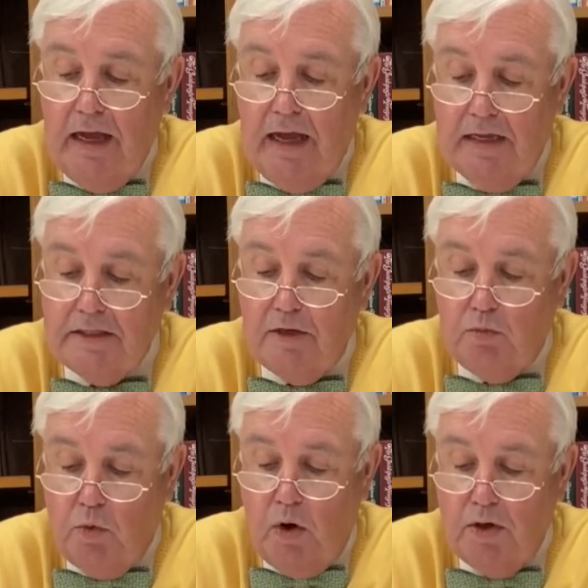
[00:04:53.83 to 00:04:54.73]
as it
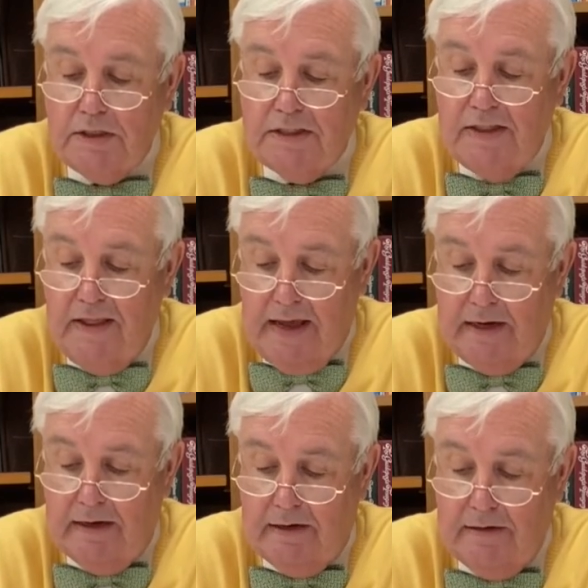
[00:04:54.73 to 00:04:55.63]
was
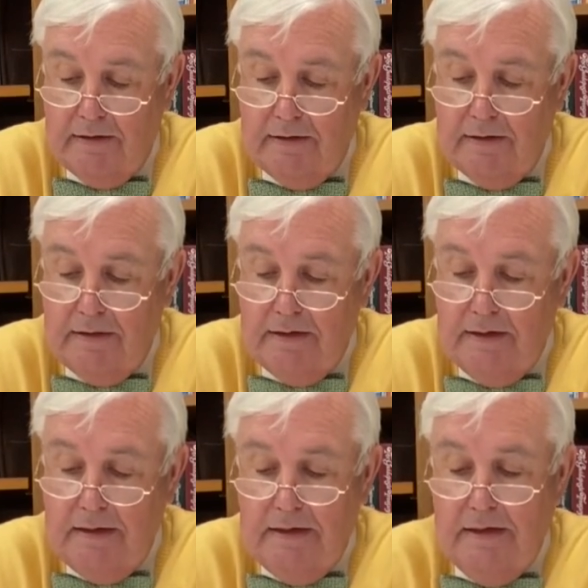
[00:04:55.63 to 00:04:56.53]
then.
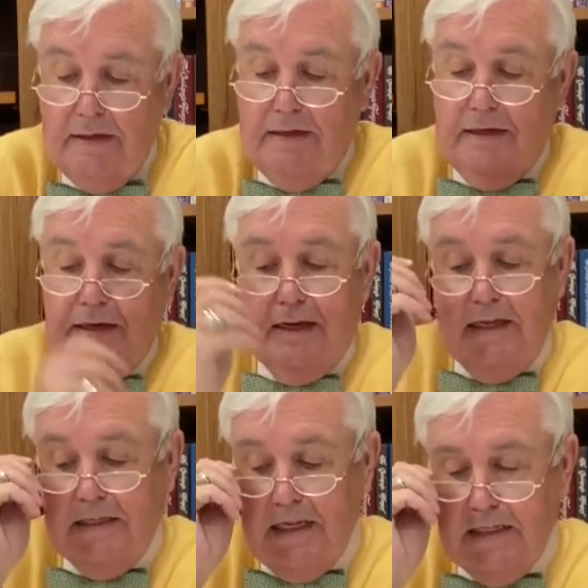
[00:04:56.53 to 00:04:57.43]
And
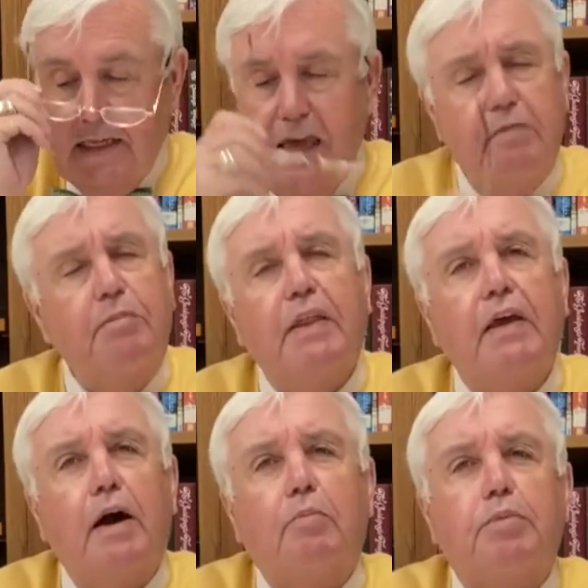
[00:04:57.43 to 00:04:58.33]
he says, Give me
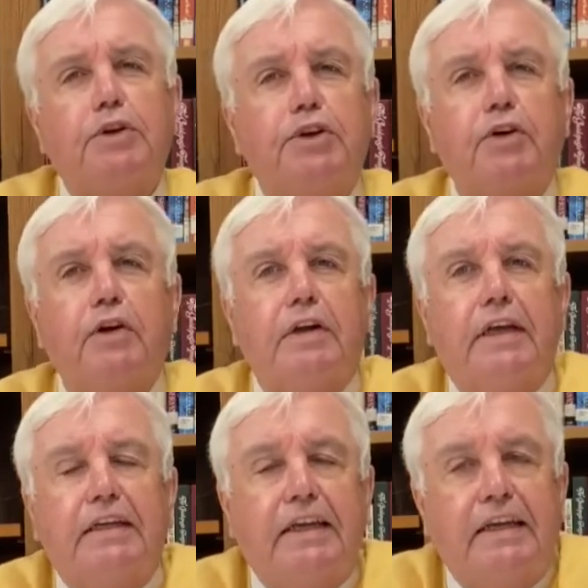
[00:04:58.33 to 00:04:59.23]
the
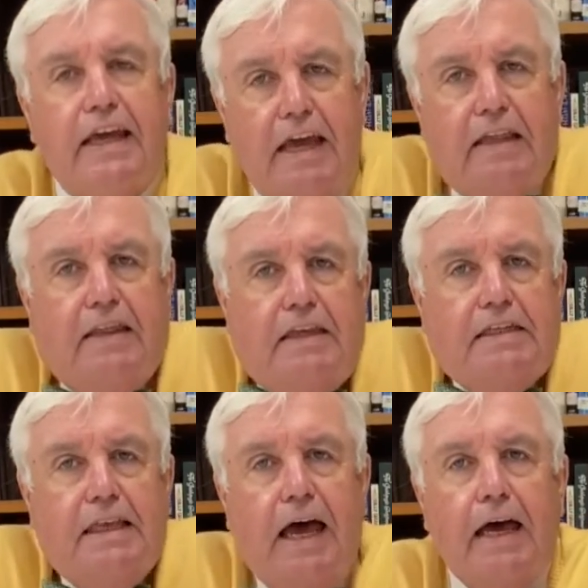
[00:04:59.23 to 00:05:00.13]
opportunity to take
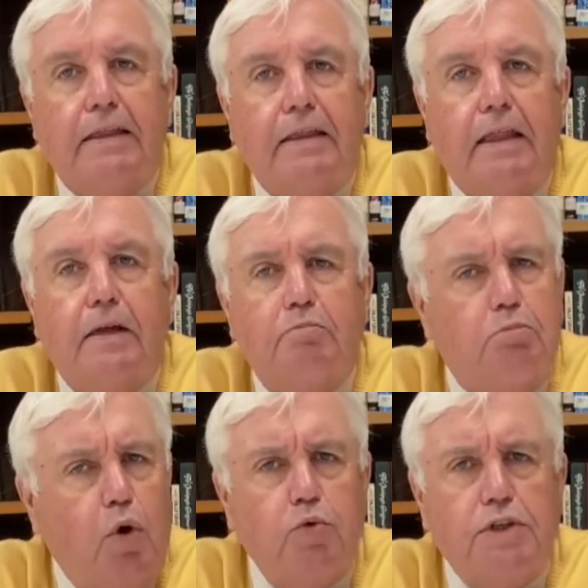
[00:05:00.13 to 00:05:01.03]
this land that
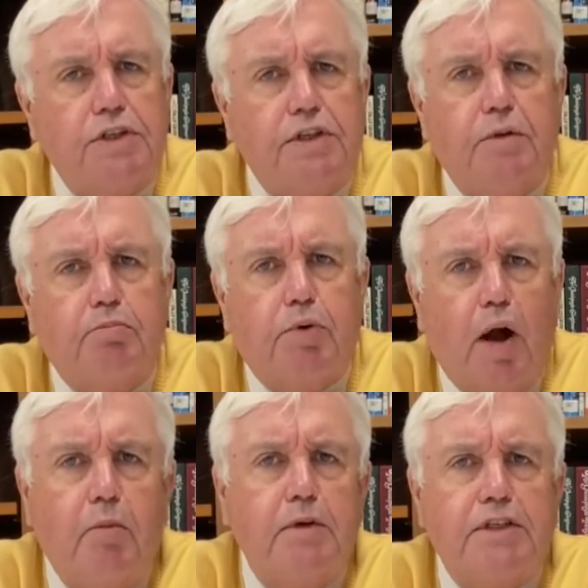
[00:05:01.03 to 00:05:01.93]
Moses had
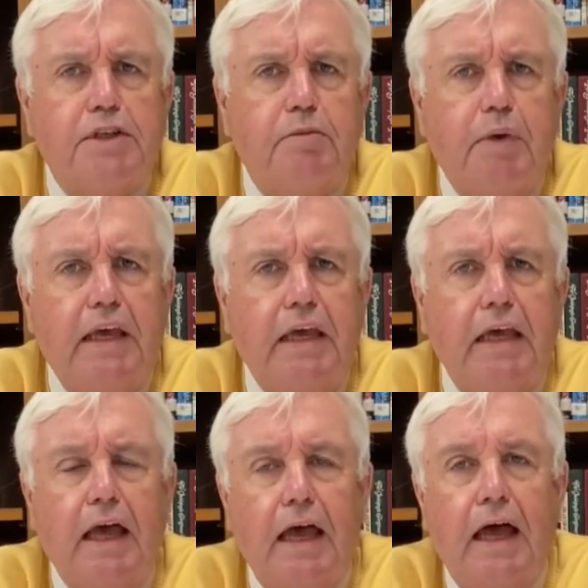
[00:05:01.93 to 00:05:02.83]
promised to me
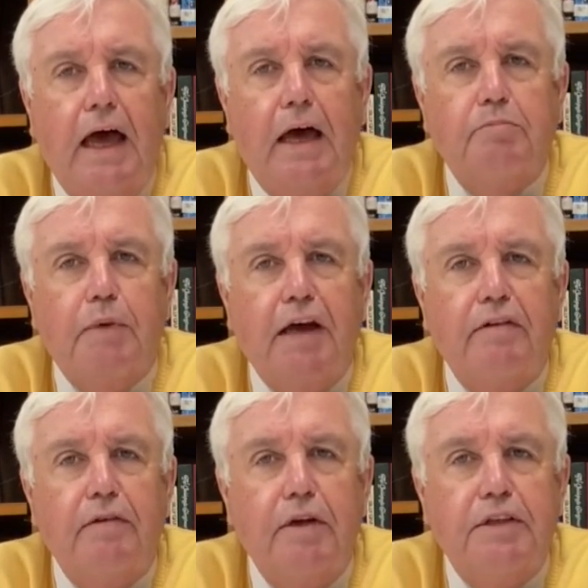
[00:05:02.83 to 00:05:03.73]
and my